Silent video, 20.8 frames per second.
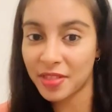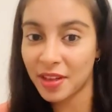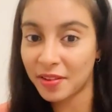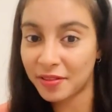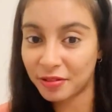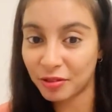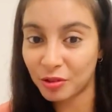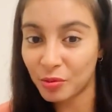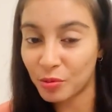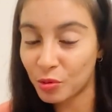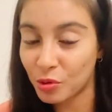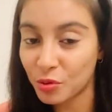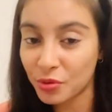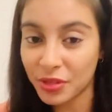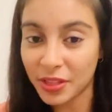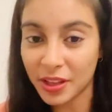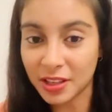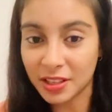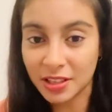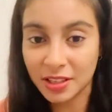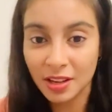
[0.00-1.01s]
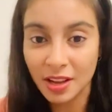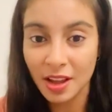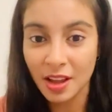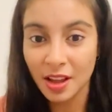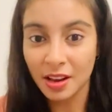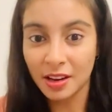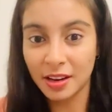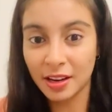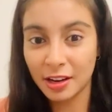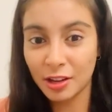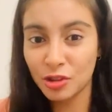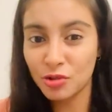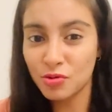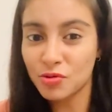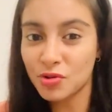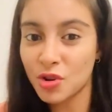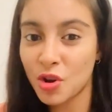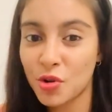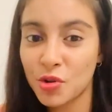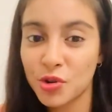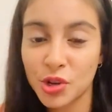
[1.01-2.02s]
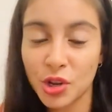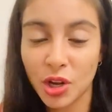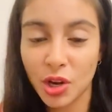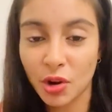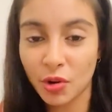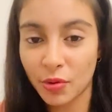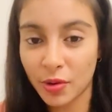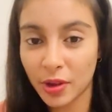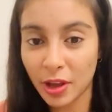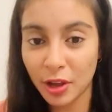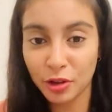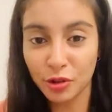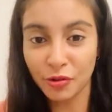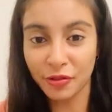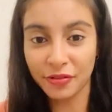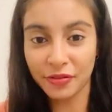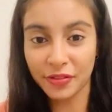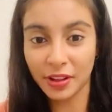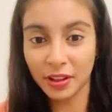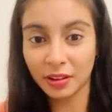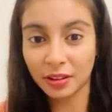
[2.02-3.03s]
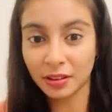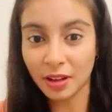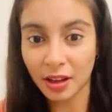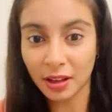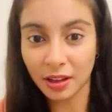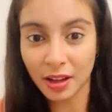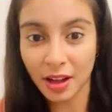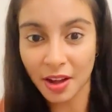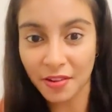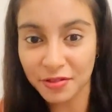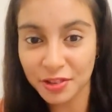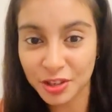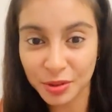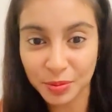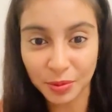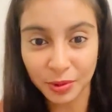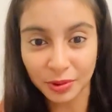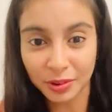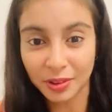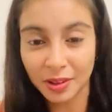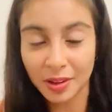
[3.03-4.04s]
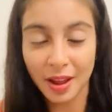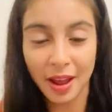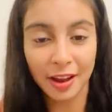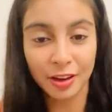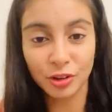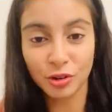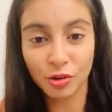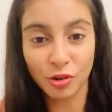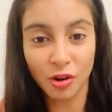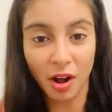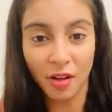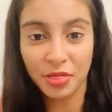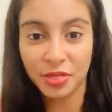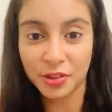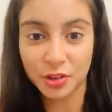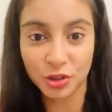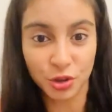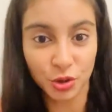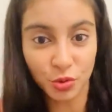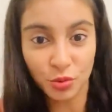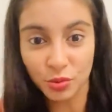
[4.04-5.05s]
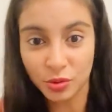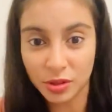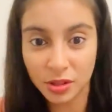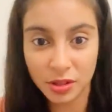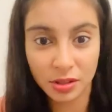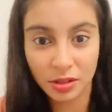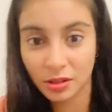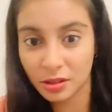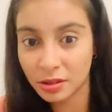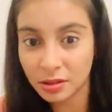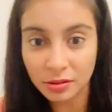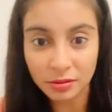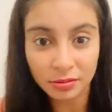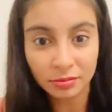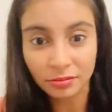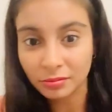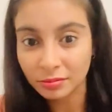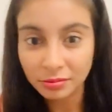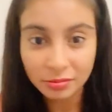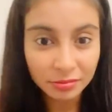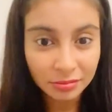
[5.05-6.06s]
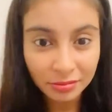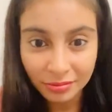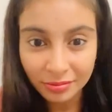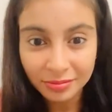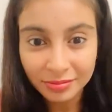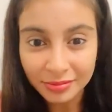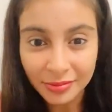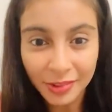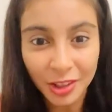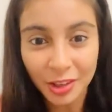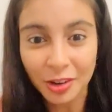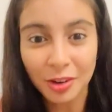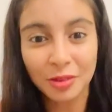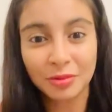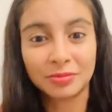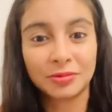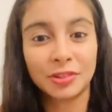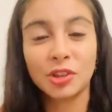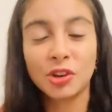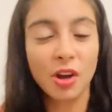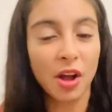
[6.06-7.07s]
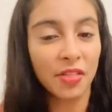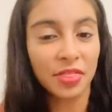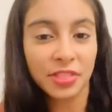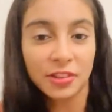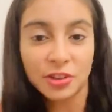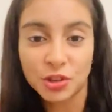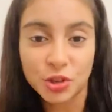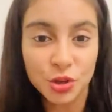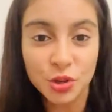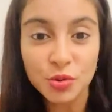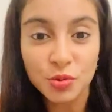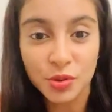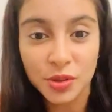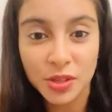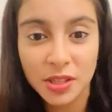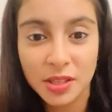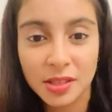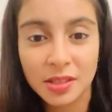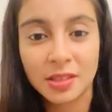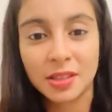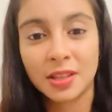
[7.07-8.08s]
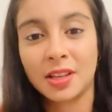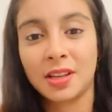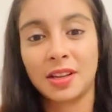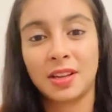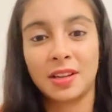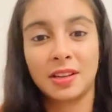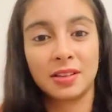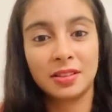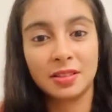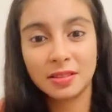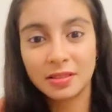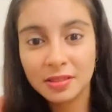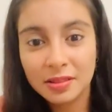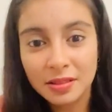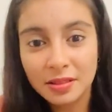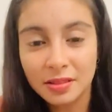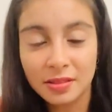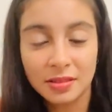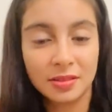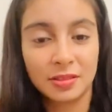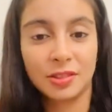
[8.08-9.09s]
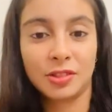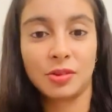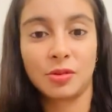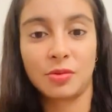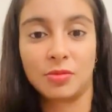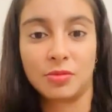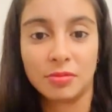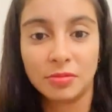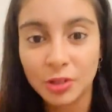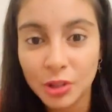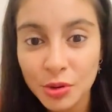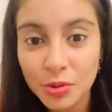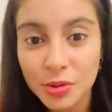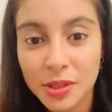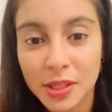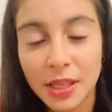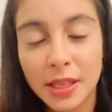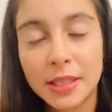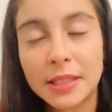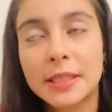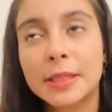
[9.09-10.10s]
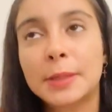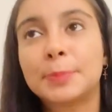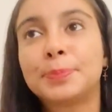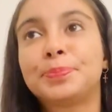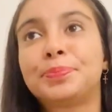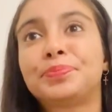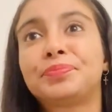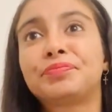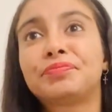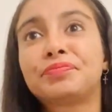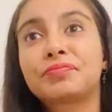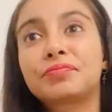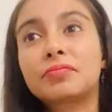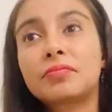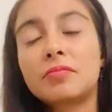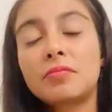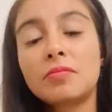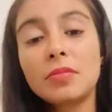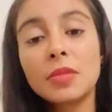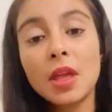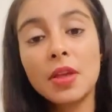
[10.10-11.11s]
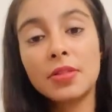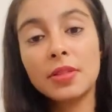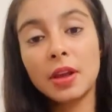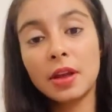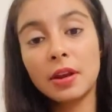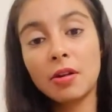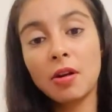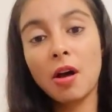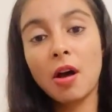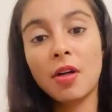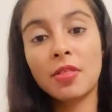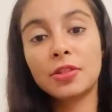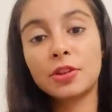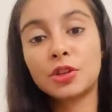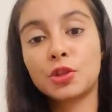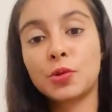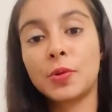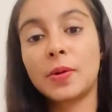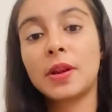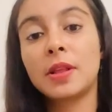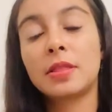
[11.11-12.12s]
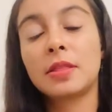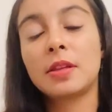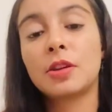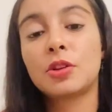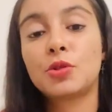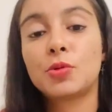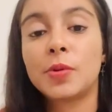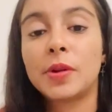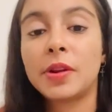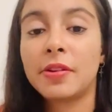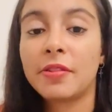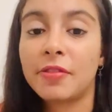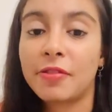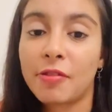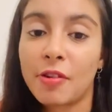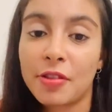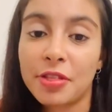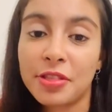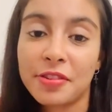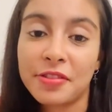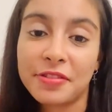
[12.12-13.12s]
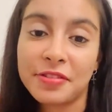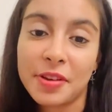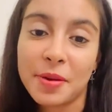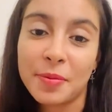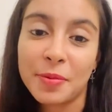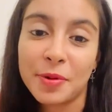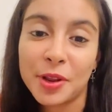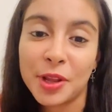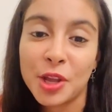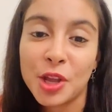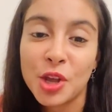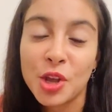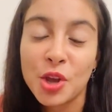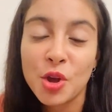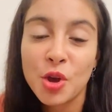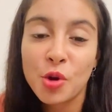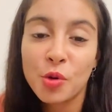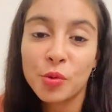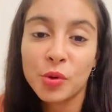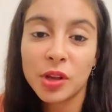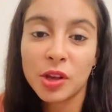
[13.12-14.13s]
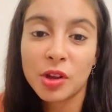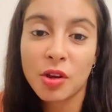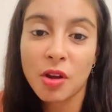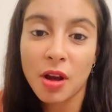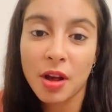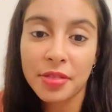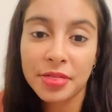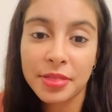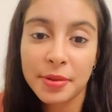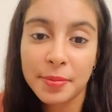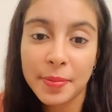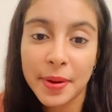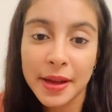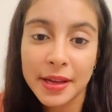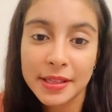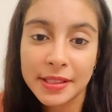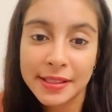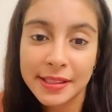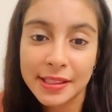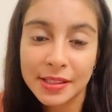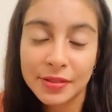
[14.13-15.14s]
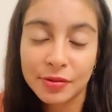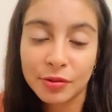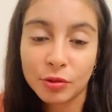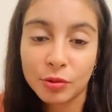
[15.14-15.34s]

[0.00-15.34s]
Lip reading: that full moon that's letting you know in your career you feel uncomfortable and you got the juice. You got the juice. So use it. Then on the 23rd, 24th of February, we got the Pisces